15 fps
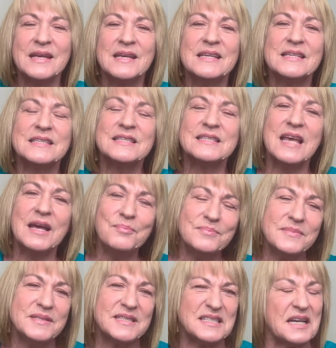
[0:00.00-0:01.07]
Some
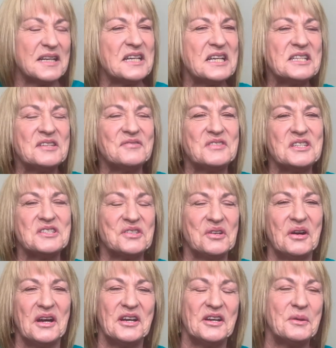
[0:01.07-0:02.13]
studies have
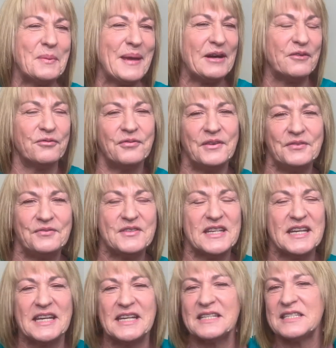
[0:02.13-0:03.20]
decided about
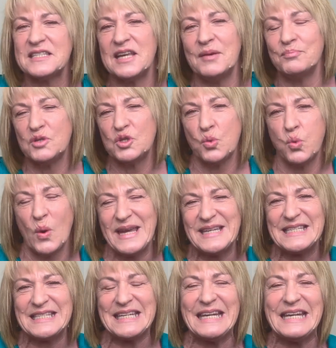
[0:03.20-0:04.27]
15, some
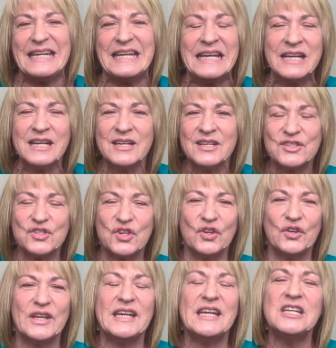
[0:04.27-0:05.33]
20. So
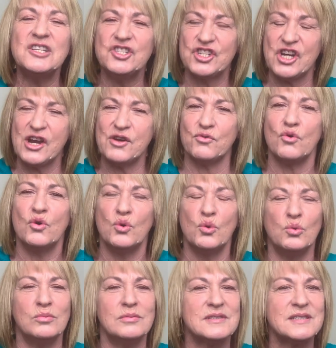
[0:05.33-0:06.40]
in general,
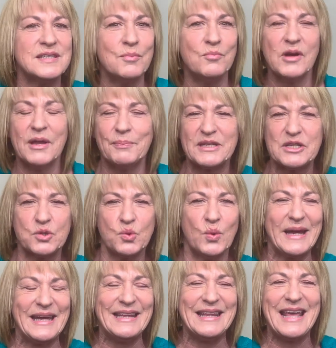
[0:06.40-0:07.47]
somewhere
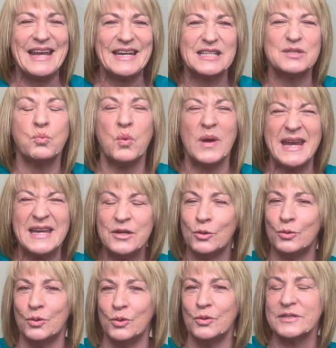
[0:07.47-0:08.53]
between that is when your
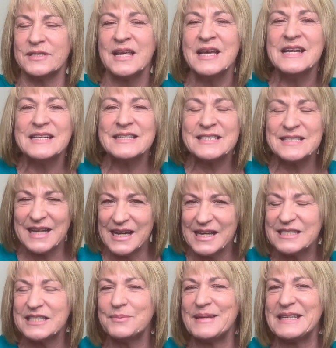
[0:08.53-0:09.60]
horse starts
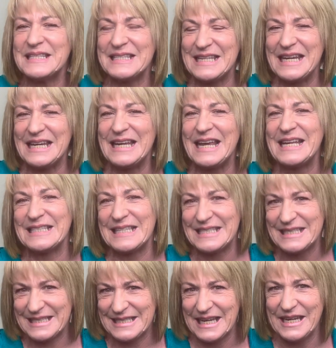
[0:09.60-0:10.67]
to be seen as a
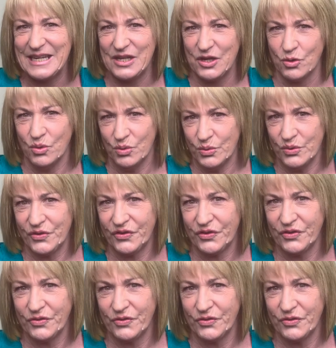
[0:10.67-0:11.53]
senior horse.